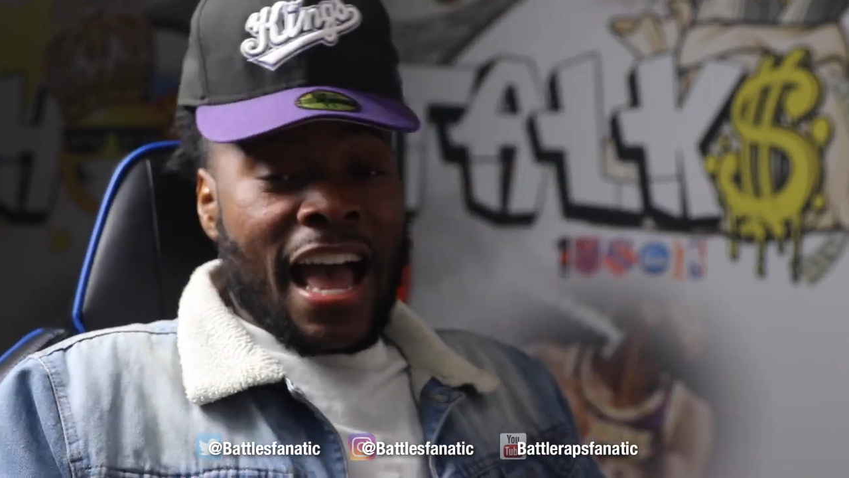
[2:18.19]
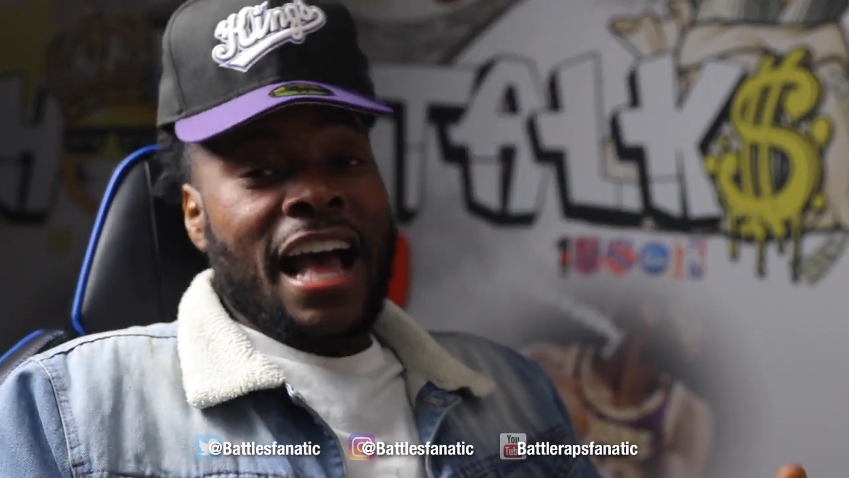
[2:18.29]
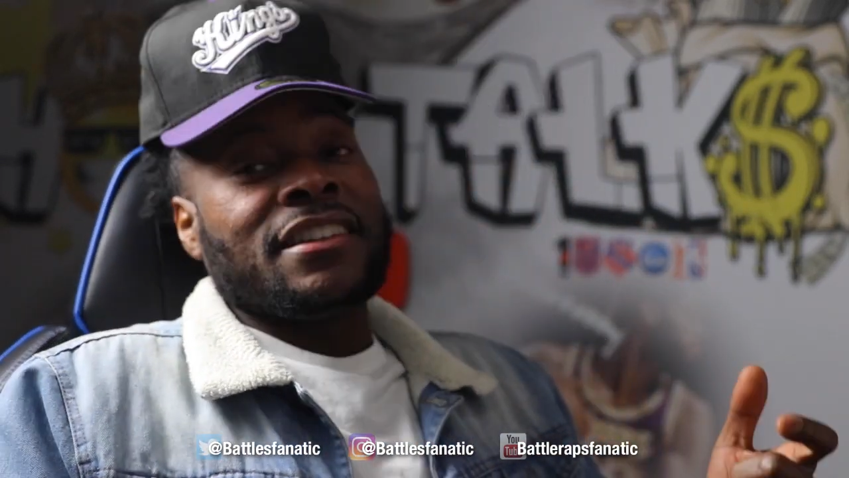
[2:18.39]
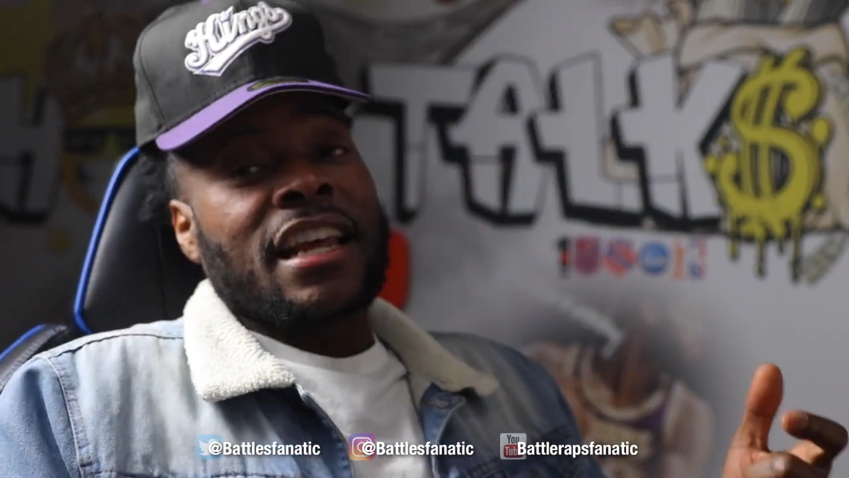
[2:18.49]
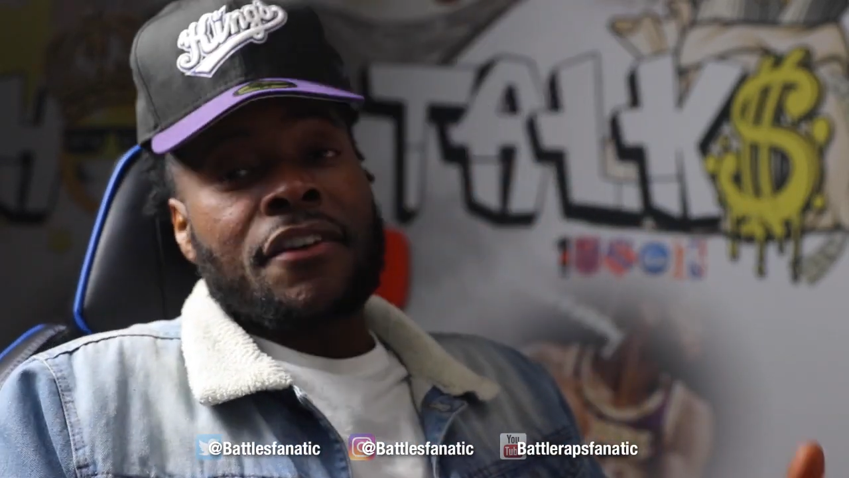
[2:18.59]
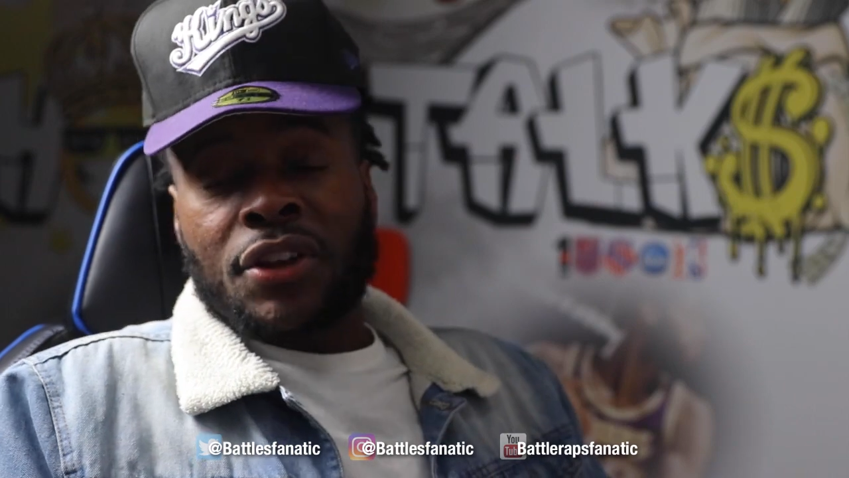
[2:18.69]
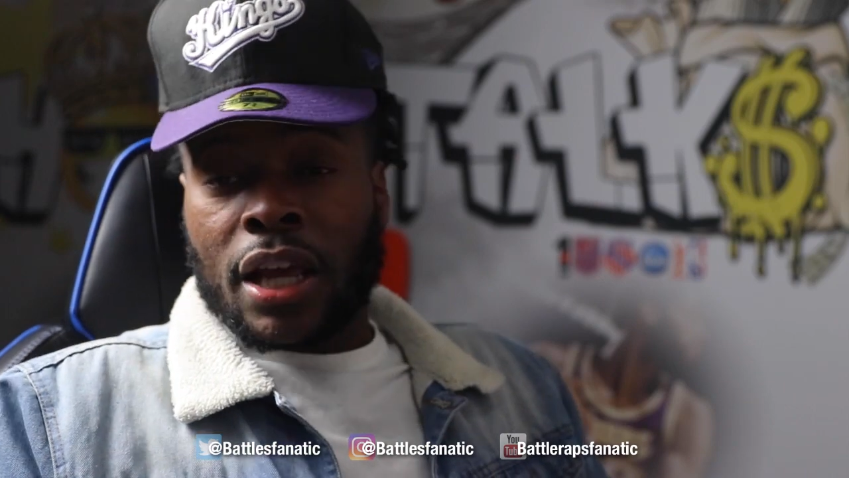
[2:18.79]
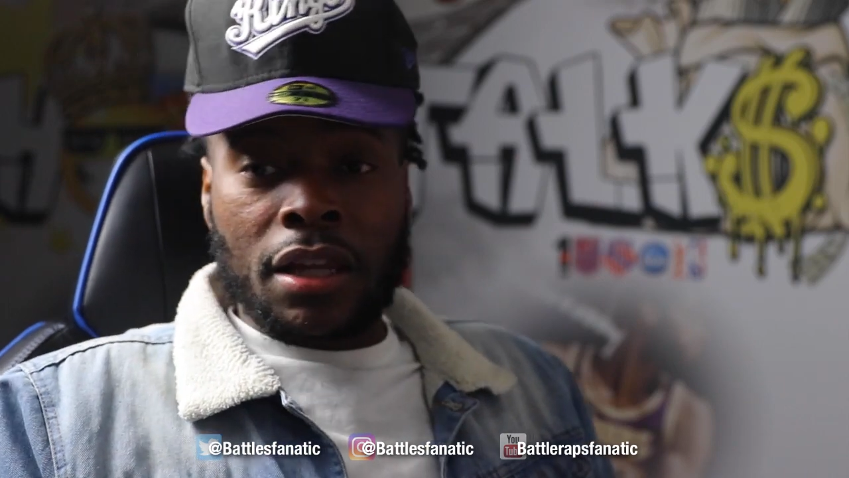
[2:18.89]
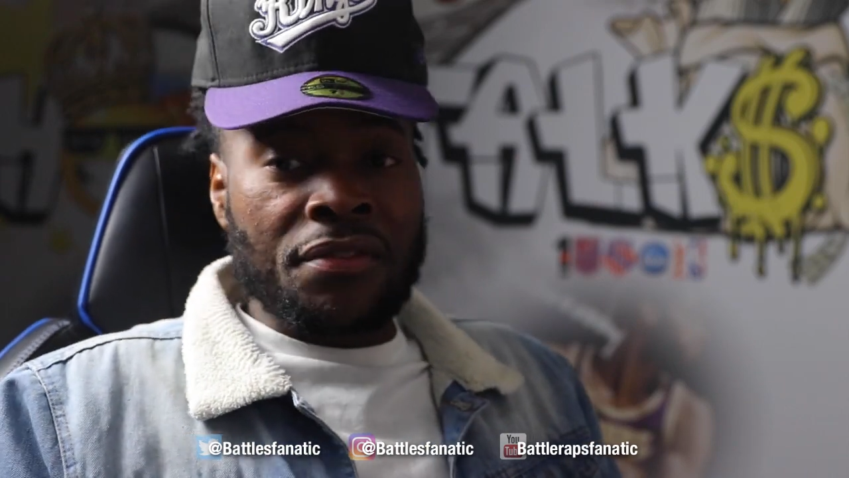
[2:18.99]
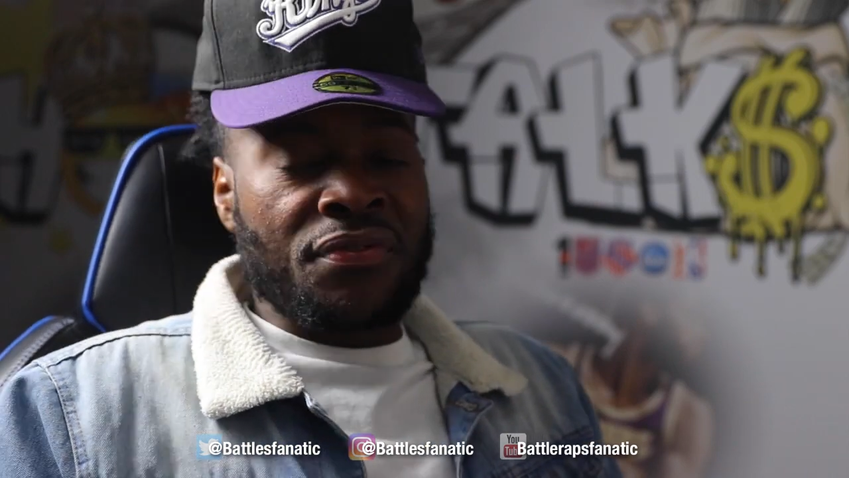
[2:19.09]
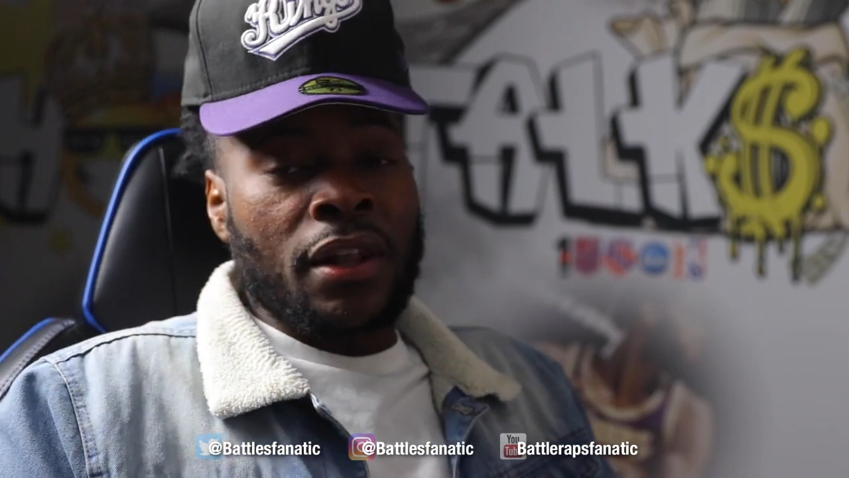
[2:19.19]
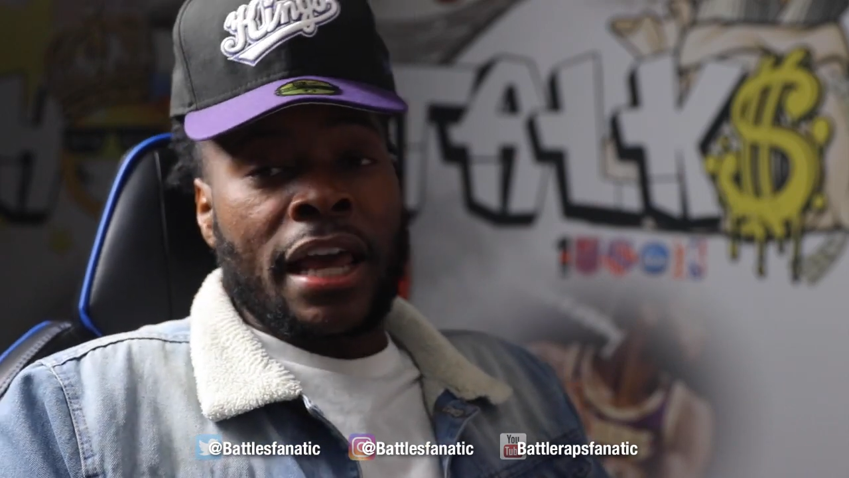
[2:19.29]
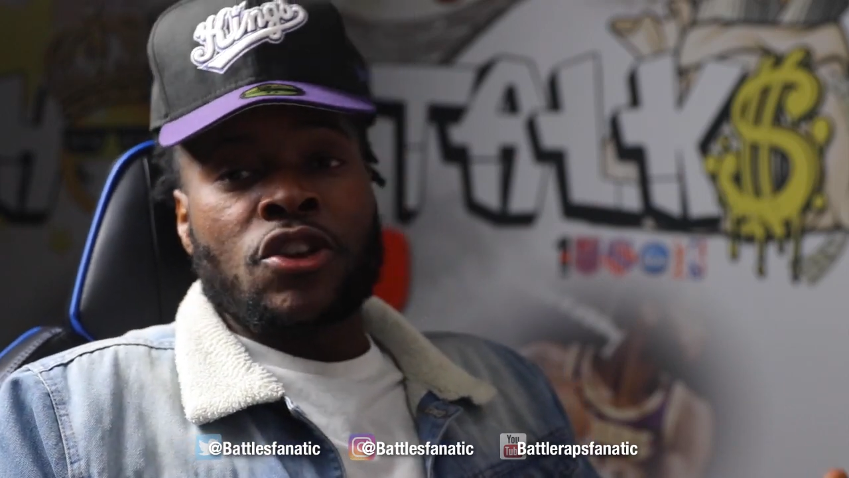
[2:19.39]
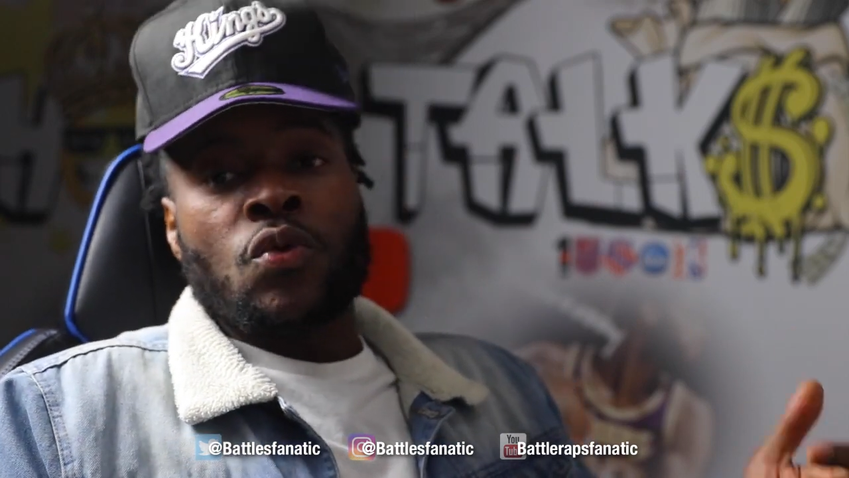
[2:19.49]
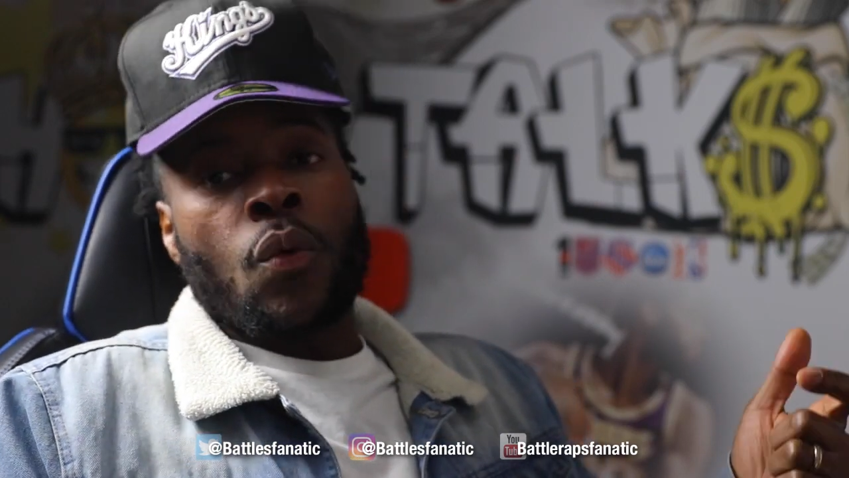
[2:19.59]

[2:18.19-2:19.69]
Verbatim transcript: I definitely feel like you